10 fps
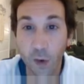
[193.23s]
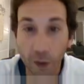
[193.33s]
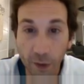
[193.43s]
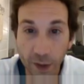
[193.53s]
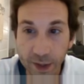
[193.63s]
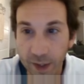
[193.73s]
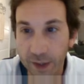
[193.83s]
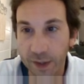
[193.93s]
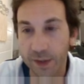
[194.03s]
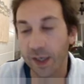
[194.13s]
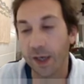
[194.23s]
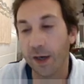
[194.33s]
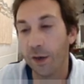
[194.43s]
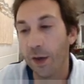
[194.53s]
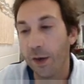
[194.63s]
already done this
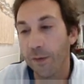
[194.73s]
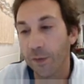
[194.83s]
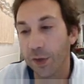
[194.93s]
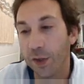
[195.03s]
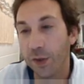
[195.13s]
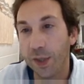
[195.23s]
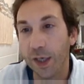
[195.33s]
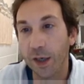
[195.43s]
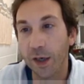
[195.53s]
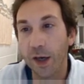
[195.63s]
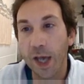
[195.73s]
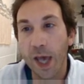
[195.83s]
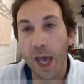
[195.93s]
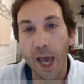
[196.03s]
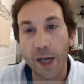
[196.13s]
now for the new year,
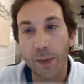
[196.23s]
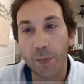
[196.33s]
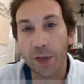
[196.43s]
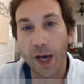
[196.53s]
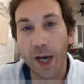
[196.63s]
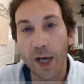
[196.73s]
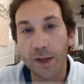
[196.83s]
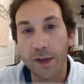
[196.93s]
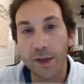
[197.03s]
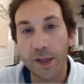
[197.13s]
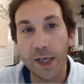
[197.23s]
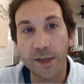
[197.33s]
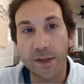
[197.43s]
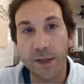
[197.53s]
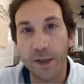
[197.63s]
and apply the, the
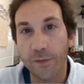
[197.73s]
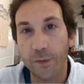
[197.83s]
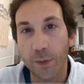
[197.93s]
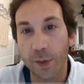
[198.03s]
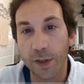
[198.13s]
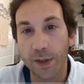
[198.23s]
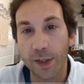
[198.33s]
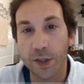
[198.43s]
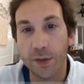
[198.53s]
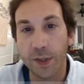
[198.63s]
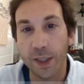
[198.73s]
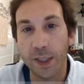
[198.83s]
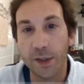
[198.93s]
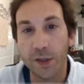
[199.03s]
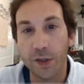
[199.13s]
nested if formula that you
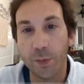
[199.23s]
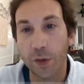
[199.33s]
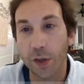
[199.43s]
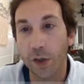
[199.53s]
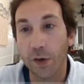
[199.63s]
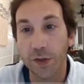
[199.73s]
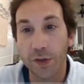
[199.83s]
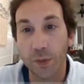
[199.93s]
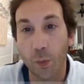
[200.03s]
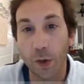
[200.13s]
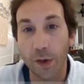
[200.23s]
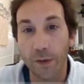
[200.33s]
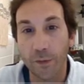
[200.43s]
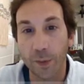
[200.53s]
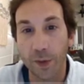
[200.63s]
need to put it all into one
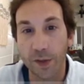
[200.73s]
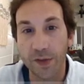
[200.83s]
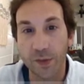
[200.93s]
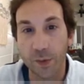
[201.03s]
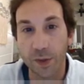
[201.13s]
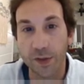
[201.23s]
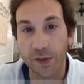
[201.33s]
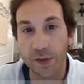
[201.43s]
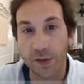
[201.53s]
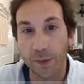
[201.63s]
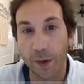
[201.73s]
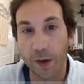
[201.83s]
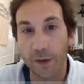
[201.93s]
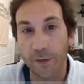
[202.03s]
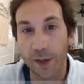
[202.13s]
formula. This is what this is doing.
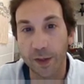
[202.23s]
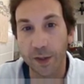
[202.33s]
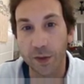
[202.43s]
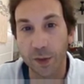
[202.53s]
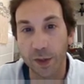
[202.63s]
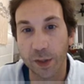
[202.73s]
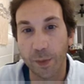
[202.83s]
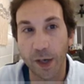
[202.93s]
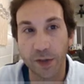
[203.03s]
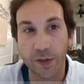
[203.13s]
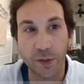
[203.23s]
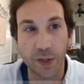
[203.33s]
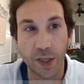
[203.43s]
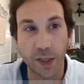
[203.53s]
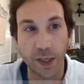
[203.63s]
Married filing jointly box no
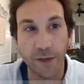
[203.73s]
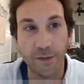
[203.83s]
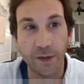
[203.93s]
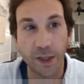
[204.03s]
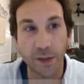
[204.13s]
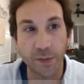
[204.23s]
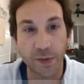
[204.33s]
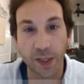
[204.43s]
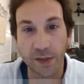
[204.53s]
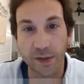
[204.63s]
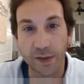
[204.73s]
check. If the income's less